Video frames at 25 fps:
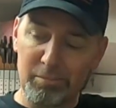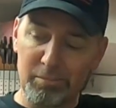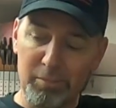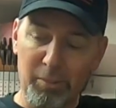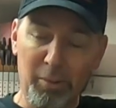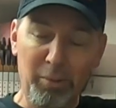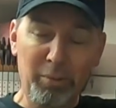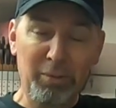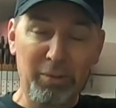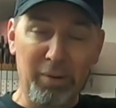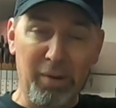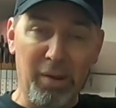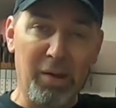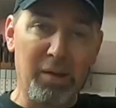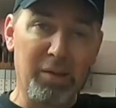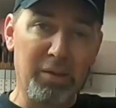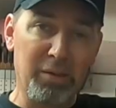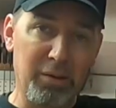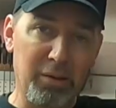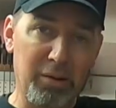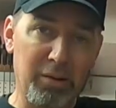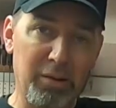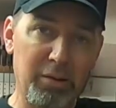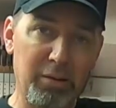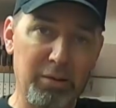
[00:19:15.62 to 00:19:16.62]
Most
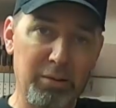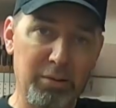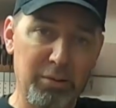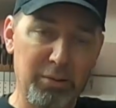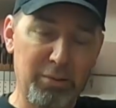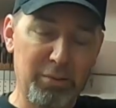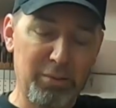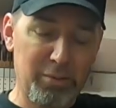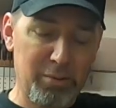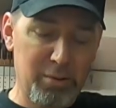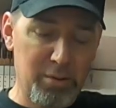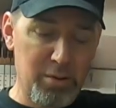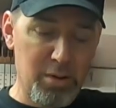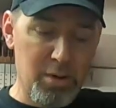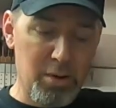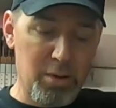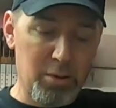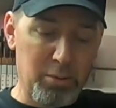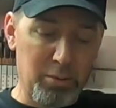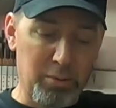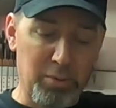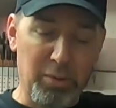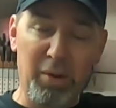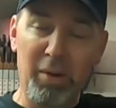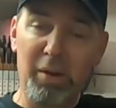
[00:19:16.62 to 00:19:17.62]
likely,
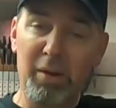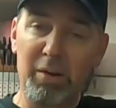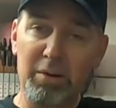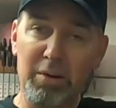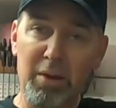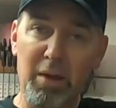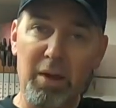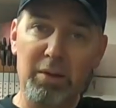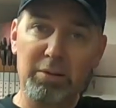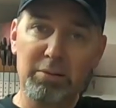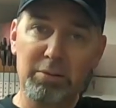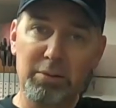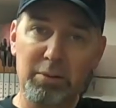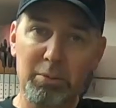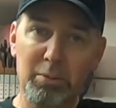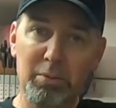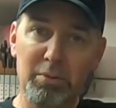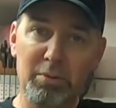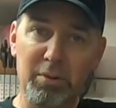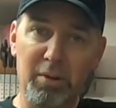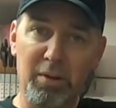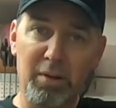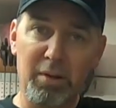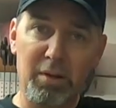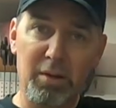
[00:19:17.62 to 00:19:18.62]
the head gasket
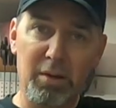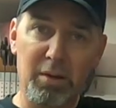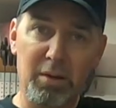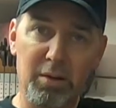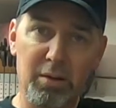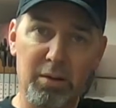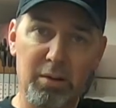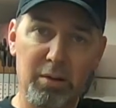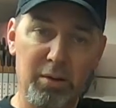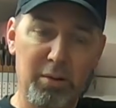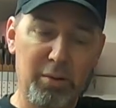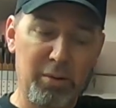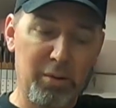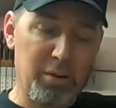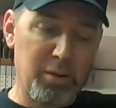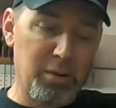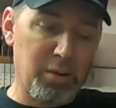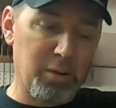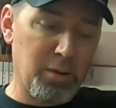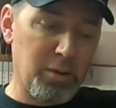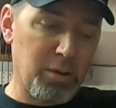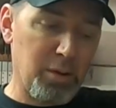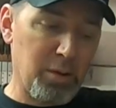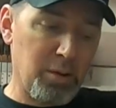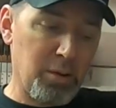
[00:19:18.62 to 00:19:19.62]
was leaking.
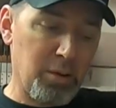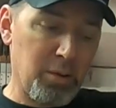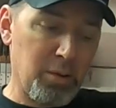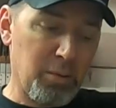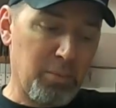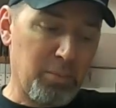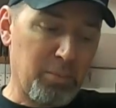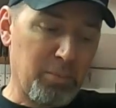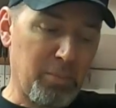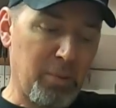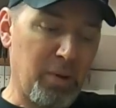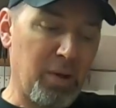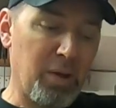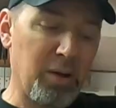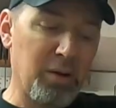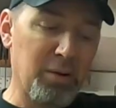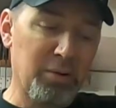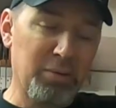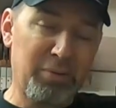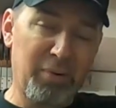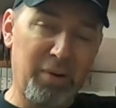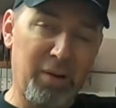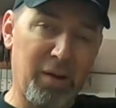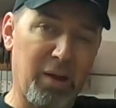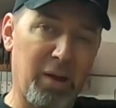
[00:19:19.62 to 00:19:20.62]
May
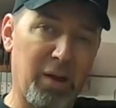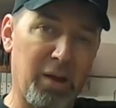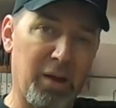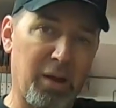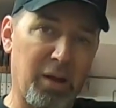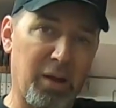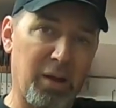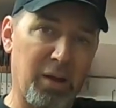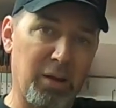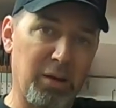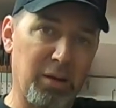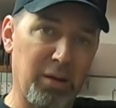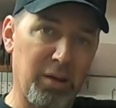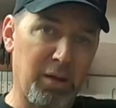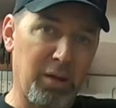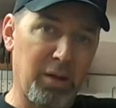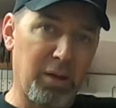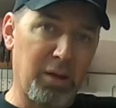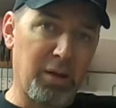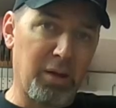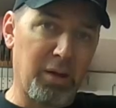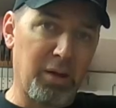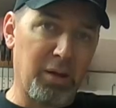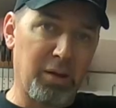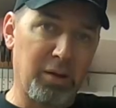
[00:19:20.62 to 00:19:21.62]
have had
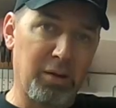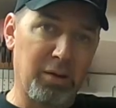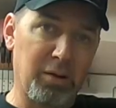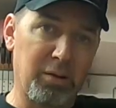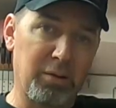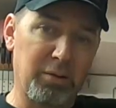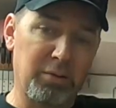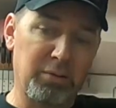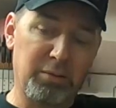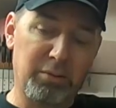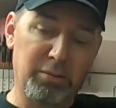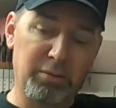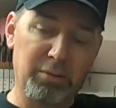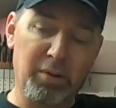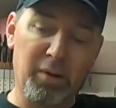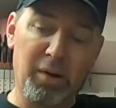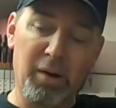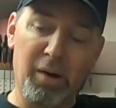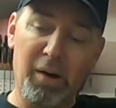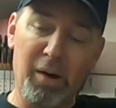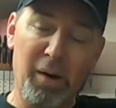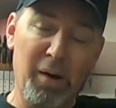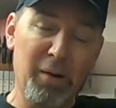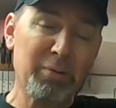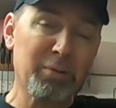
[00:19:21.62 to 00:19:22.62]
a
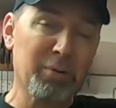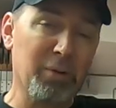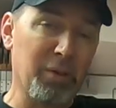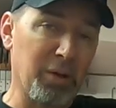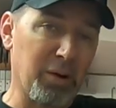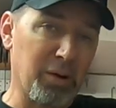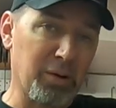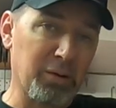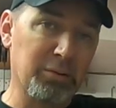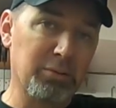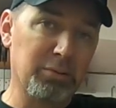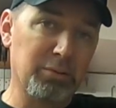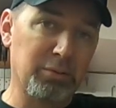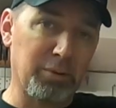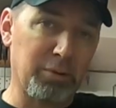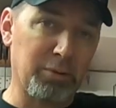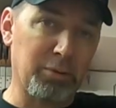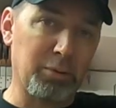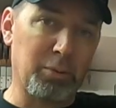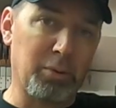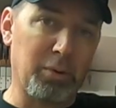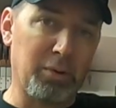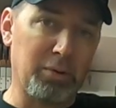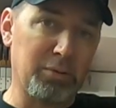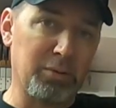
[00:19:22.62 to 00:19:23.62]
hydrolock
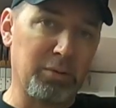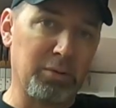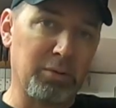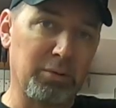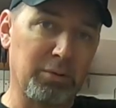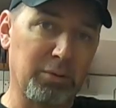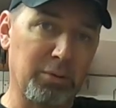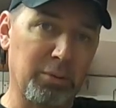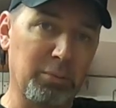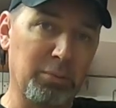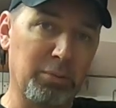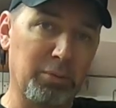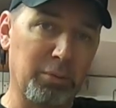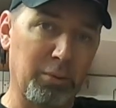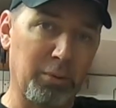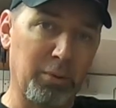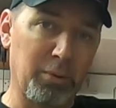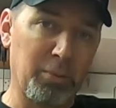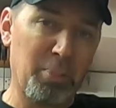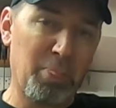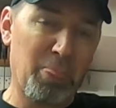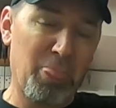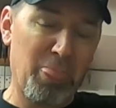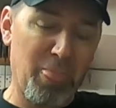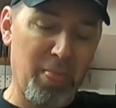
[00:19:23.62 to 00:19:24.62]
situation of some
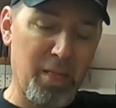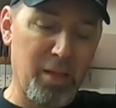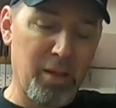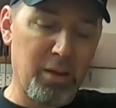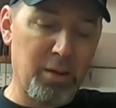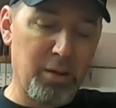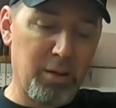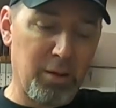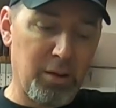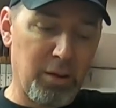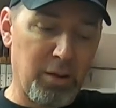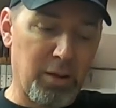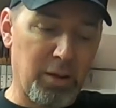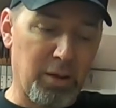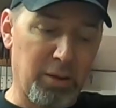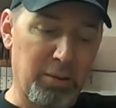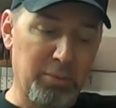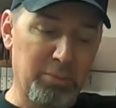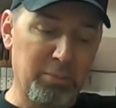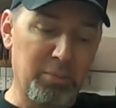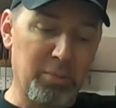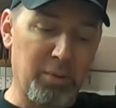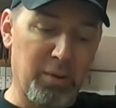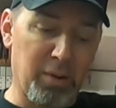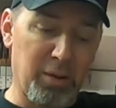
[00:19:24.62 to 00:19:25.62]
sort,
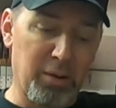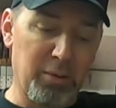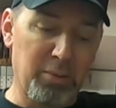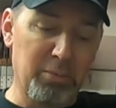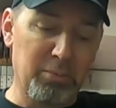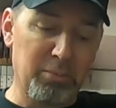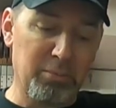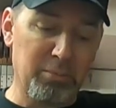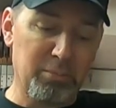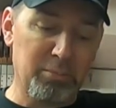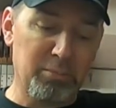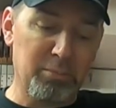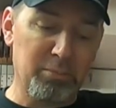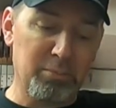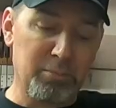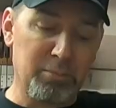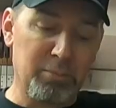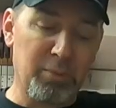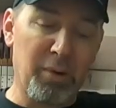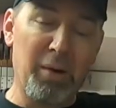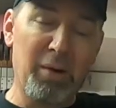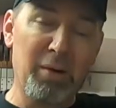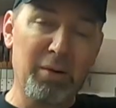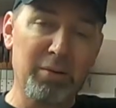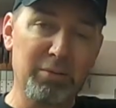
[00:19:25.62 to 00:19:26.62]
and
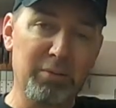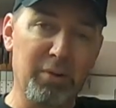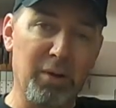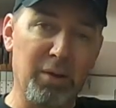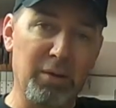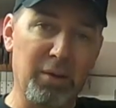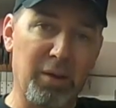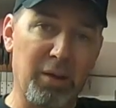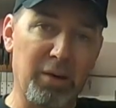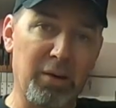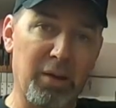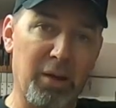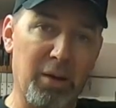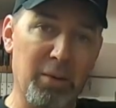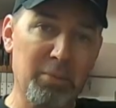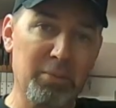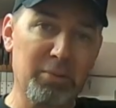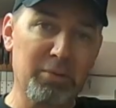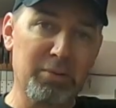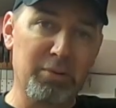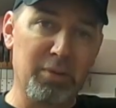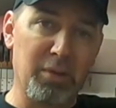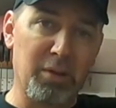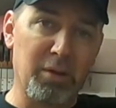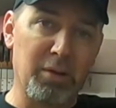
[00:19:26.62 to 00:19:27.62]
may have done that
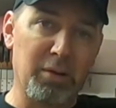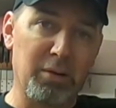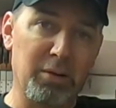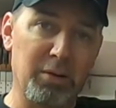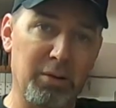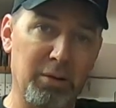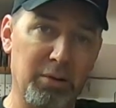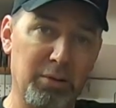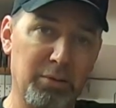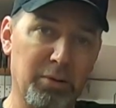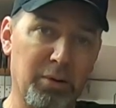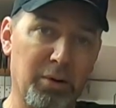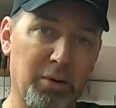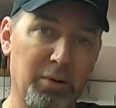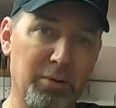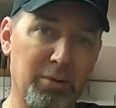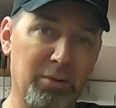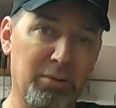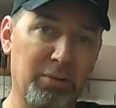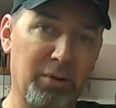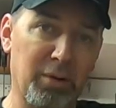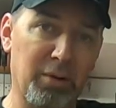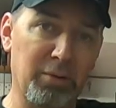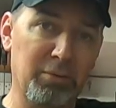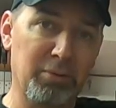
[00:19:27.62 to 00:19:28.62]
damage then. It's hard to
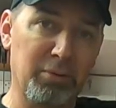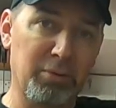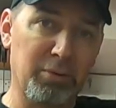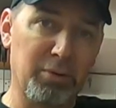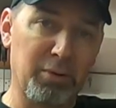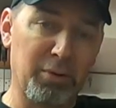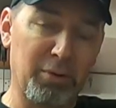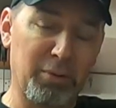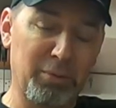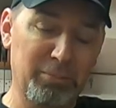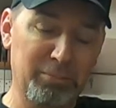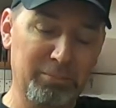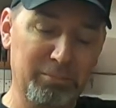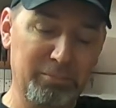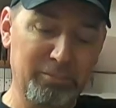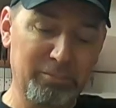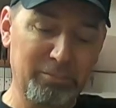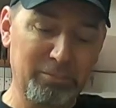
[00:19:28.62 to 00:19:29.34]
say for sure.